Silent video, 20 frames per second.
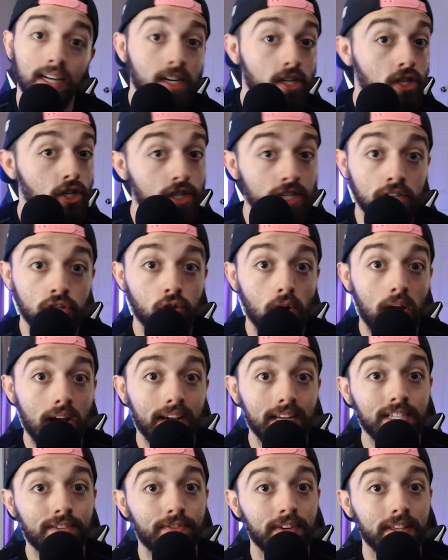Dungeons &
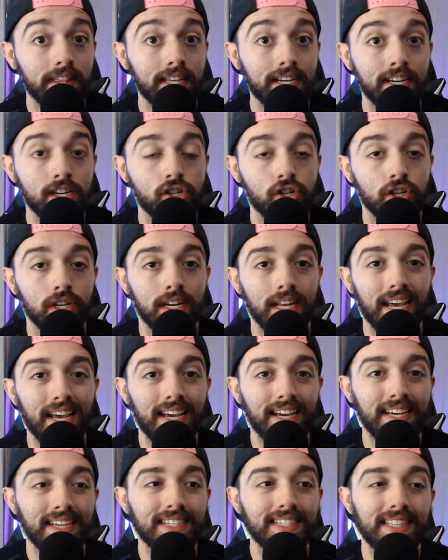Dragons 5th edition
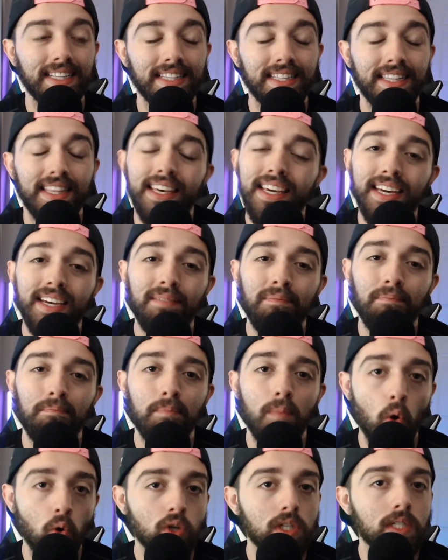is the
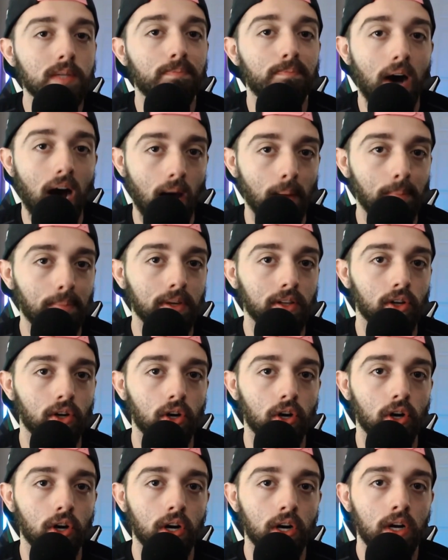most
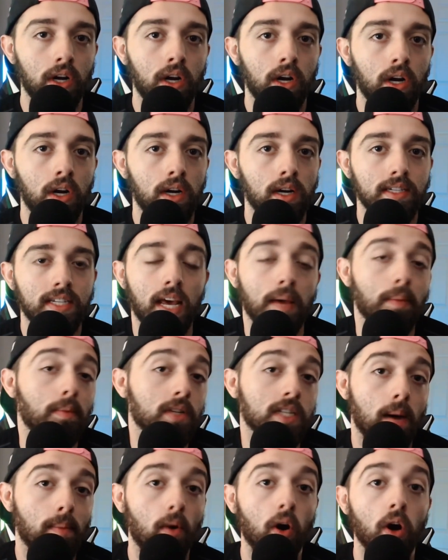popular
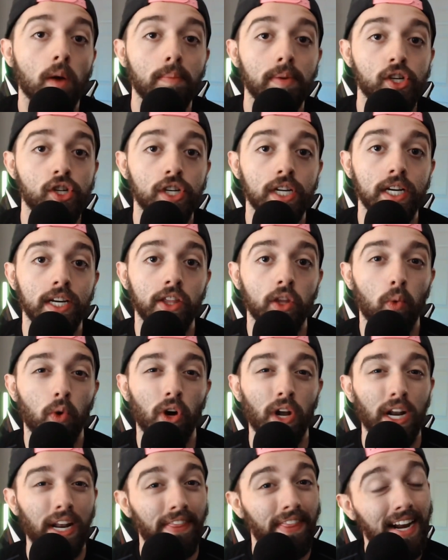tabletop RPG in the
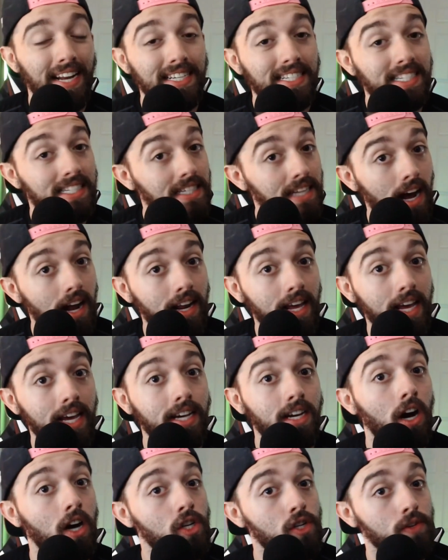world, and that is not a
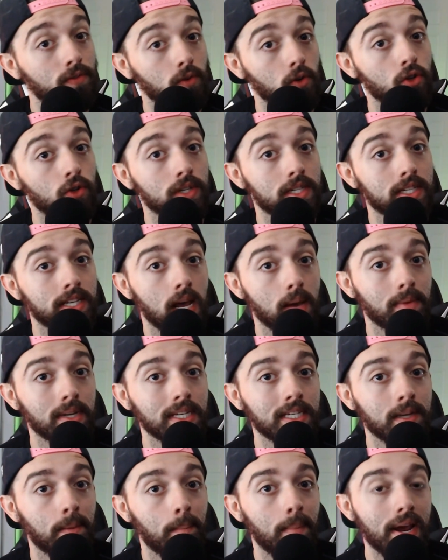controversial
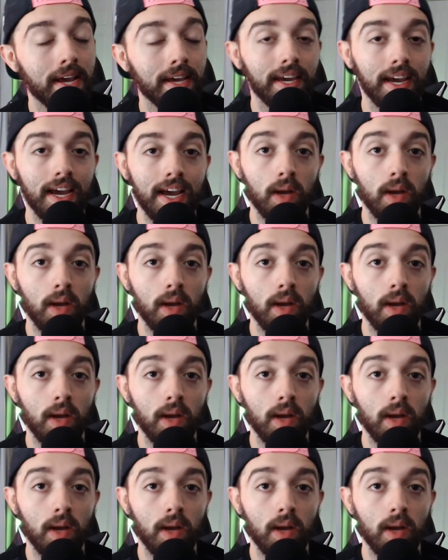statement to make.